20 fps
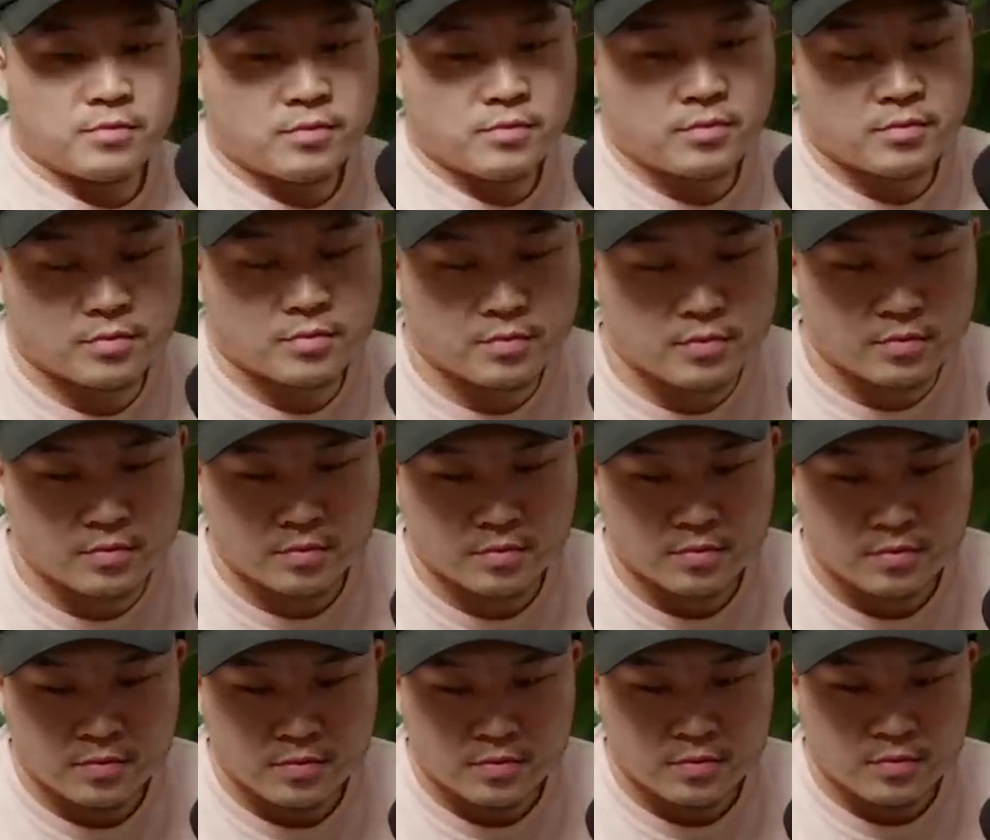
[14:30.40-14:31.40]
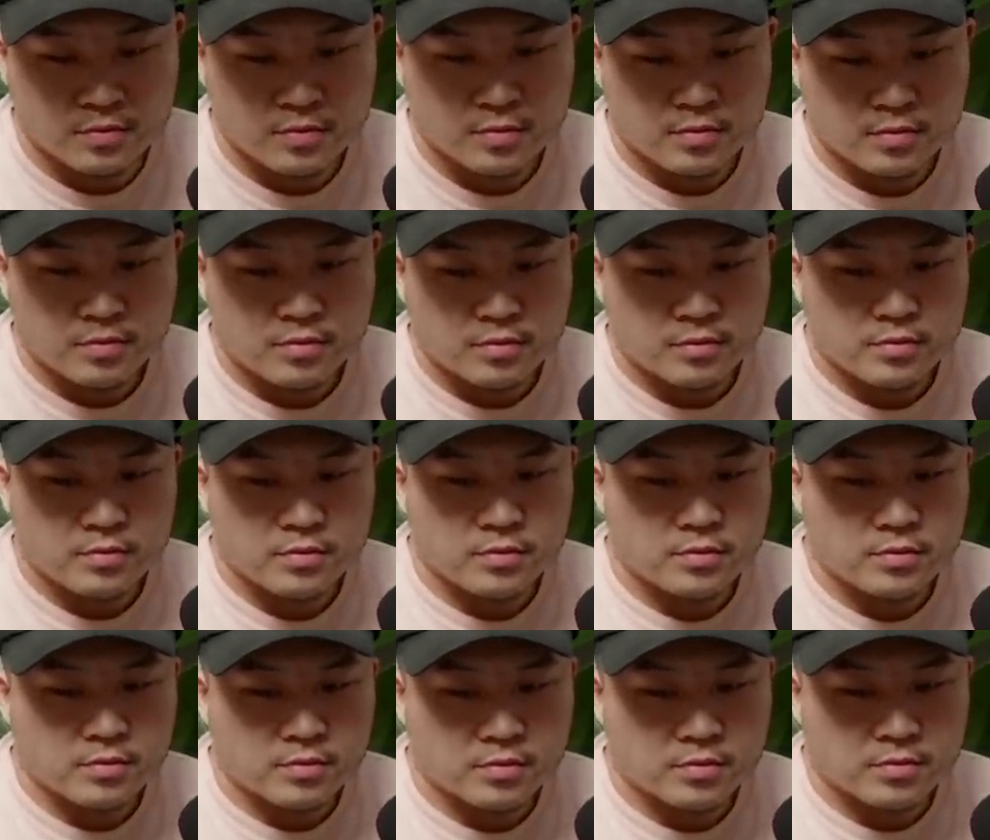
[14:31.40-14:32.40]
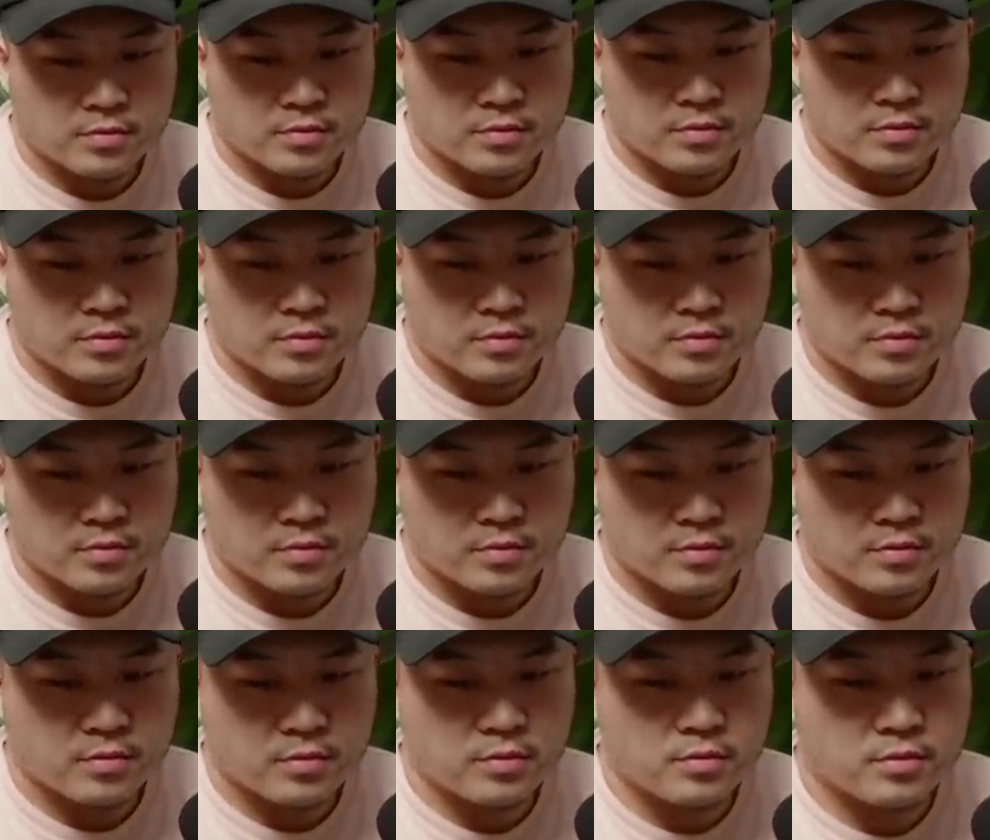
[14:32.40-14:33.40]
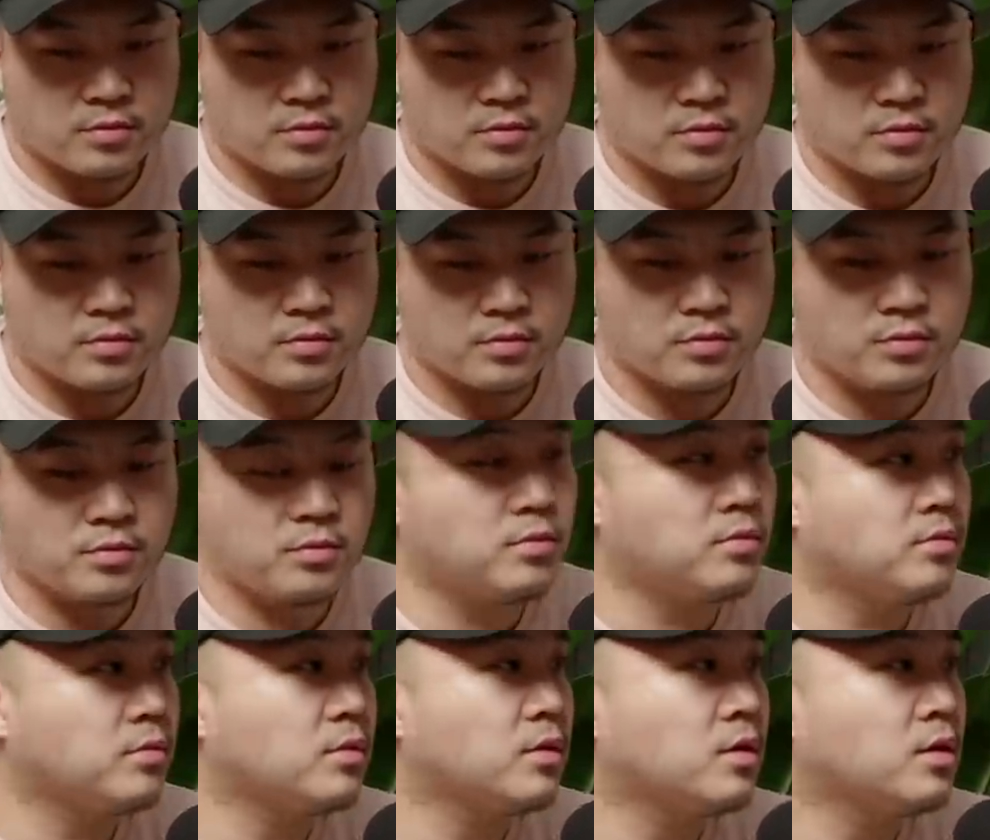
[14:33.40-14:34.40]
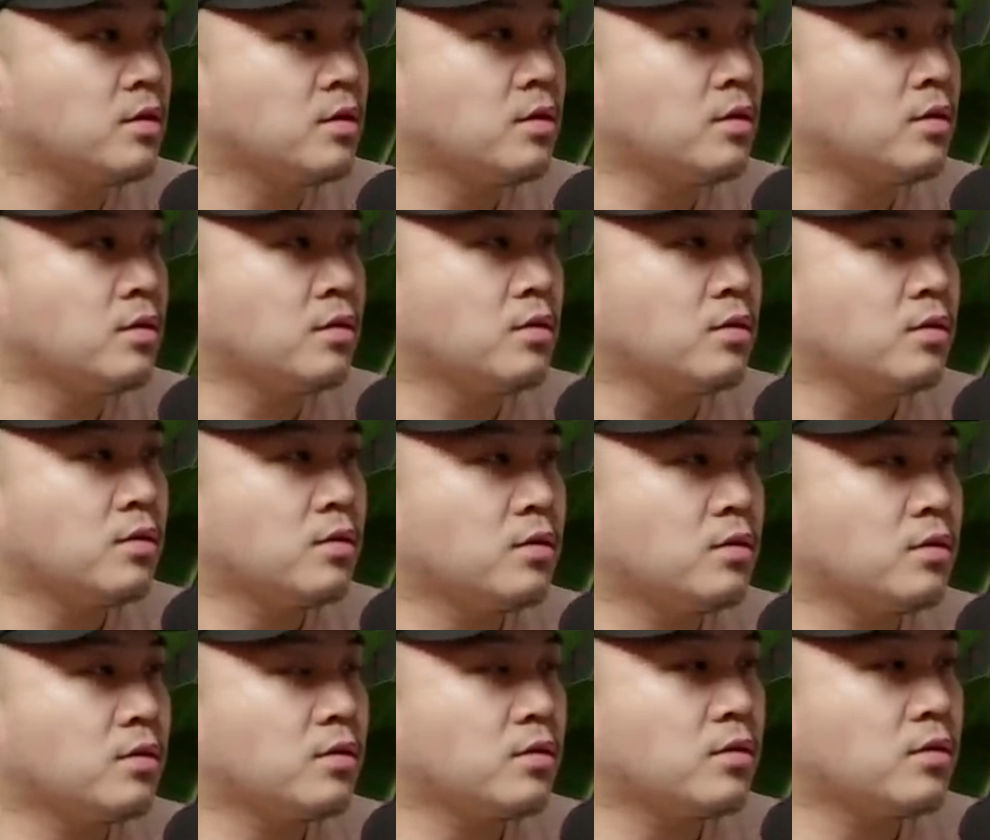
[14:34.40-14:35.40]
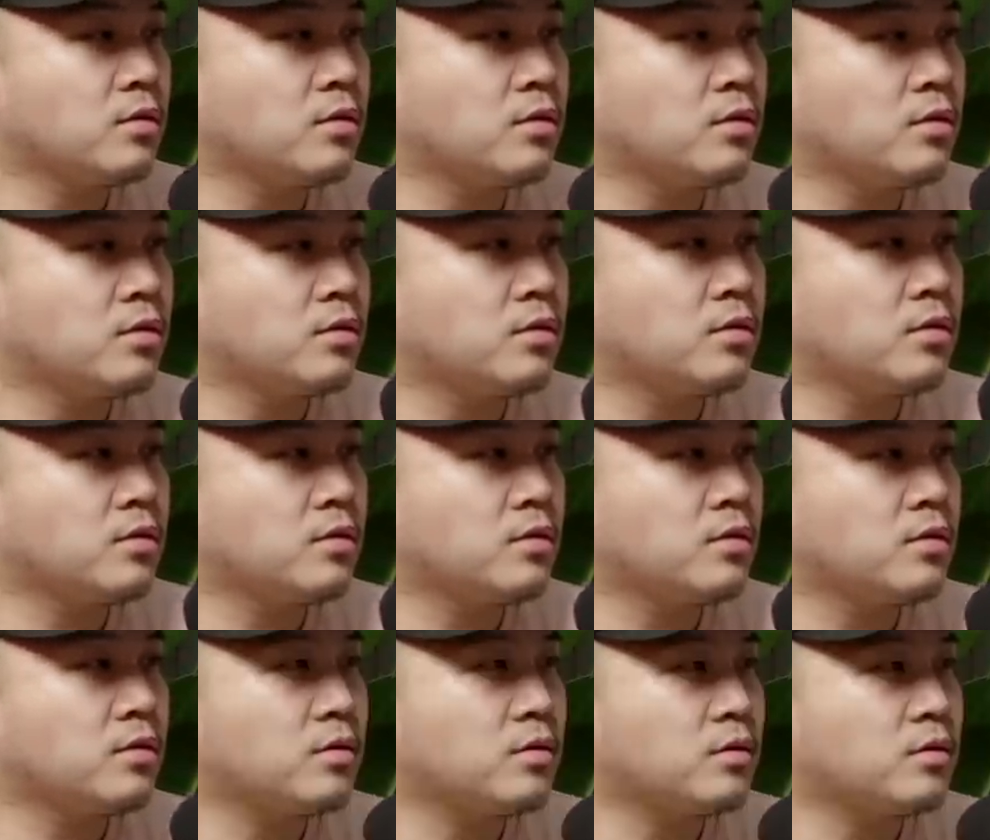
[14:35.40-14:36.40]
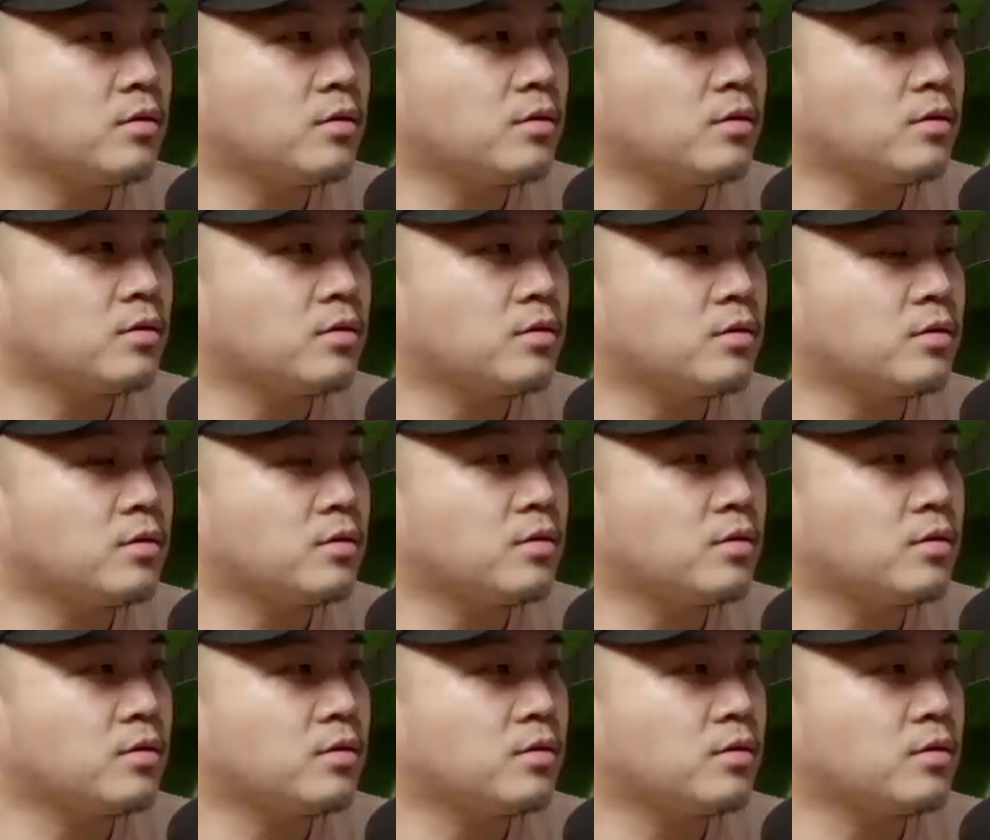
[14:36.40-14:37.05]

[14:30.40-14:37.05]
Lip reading: The person shown says nothing.